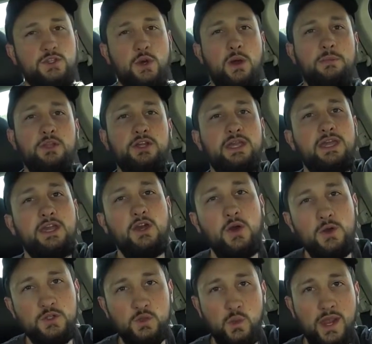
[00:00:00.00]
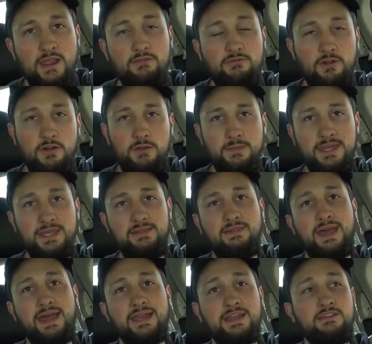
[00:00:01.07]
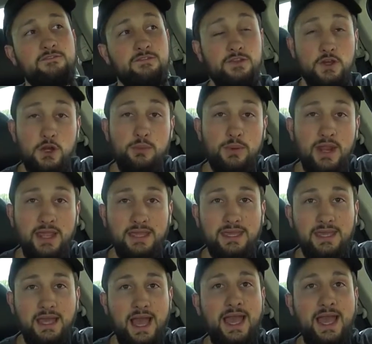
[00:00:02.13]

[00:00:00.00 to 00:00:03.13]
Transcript: So I'm looking at cars way in front of me that if they're braking,